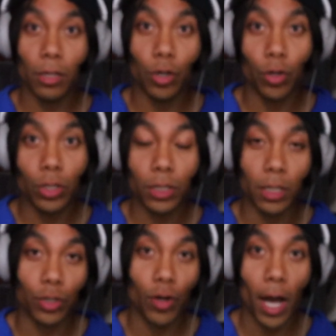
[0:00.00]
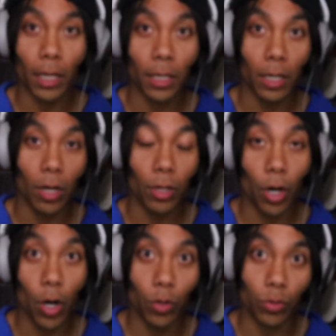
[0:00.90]
you're just attracting all the
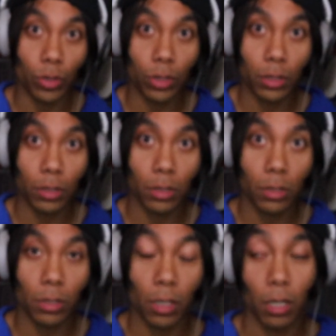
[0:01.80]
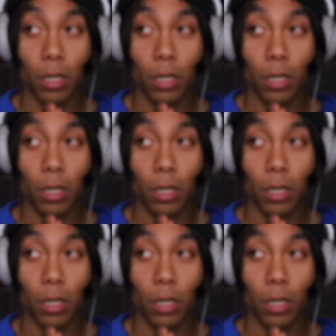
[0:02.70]
hoes.